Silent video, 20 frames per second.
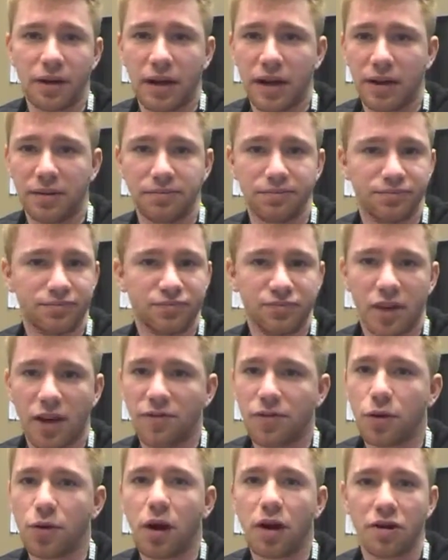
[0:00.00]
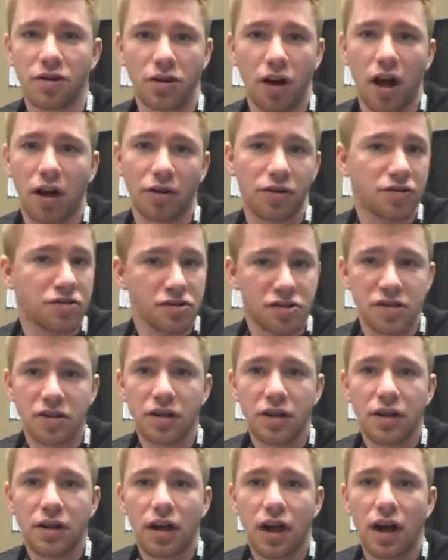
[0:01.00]
a few
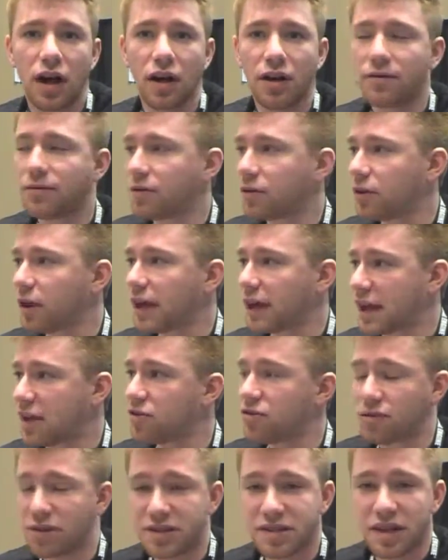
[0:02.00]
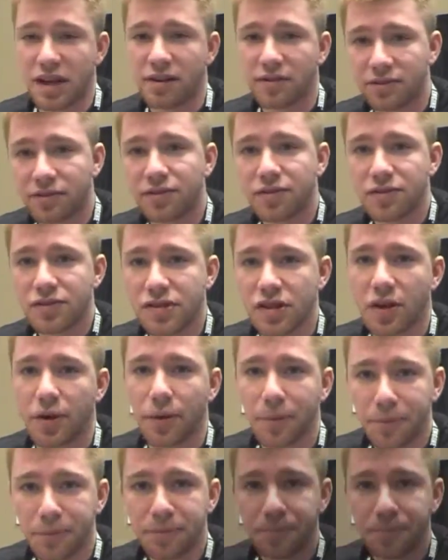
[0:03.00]
$100s for like entry stuff. So.